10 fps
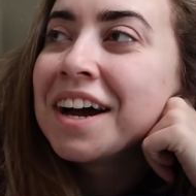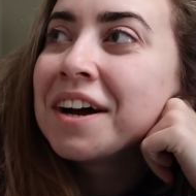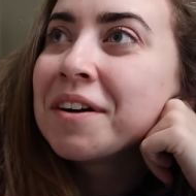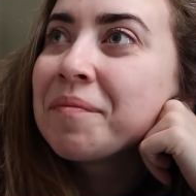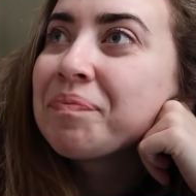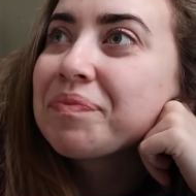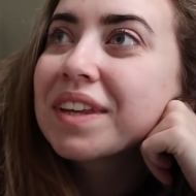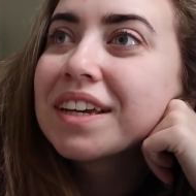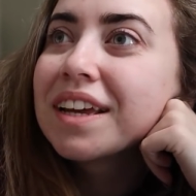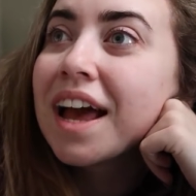Um,
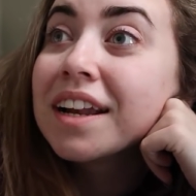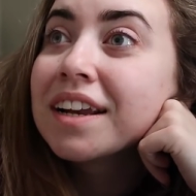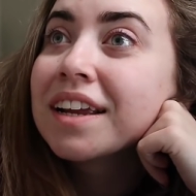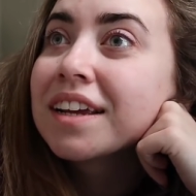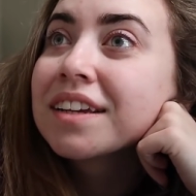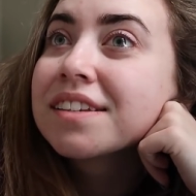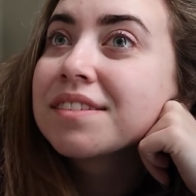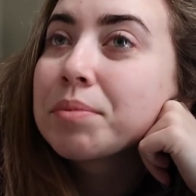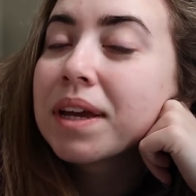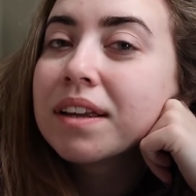editing
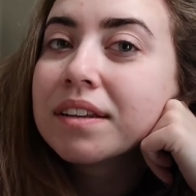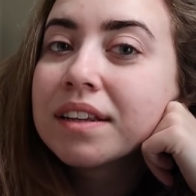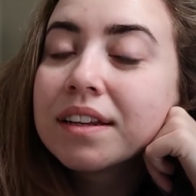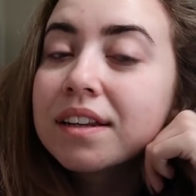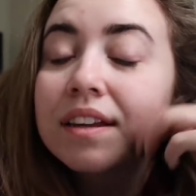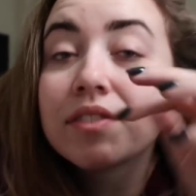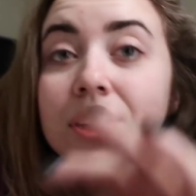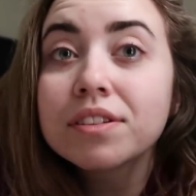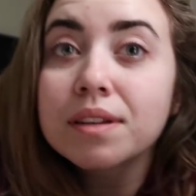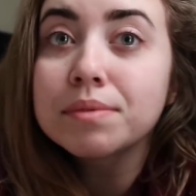because we needed to get
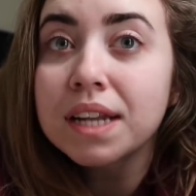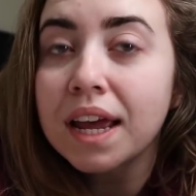videos up